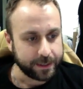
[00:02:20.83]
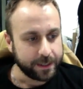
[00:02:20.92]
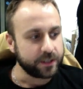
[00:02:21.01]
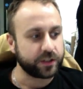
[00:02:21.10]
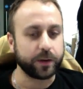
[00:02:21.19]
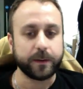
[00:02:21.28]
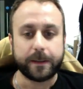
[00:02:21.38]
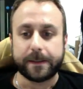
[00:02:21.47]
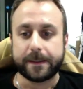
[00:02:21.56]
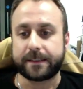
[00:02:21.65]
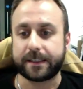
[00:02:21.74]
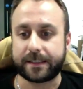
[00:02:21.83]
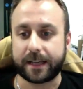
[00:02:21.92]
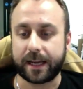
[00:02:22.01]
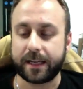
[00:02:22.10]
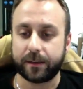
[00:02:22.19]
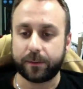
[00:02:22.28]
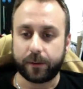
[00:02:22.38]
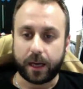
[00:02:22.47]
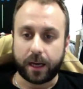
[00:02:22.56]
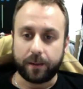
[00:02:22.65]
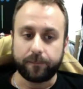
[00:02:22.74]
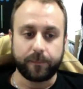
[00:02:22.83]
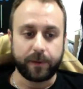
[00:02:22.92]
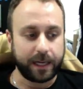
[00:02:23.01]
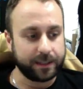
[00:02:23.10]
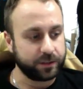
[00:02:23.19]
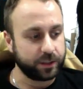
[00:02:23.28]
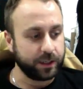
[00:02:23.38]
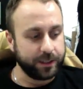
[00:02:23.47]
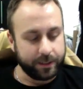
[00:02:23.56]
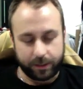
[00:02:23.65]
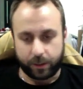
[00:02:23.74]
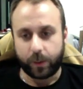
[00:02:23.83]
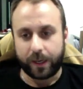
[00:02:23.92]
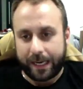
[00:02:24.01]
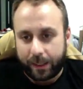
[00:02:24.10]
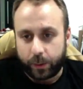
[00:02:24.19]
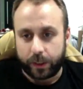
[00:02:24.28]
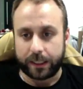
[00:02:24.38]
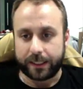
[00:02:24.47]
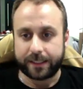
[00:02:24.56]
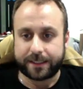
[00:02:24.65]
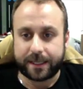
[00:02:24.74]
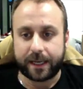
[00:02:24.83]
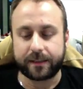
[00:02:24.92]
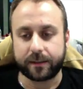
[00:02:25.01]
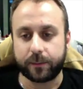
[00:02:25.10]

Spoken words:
So today, as Charlie quite eloquently said,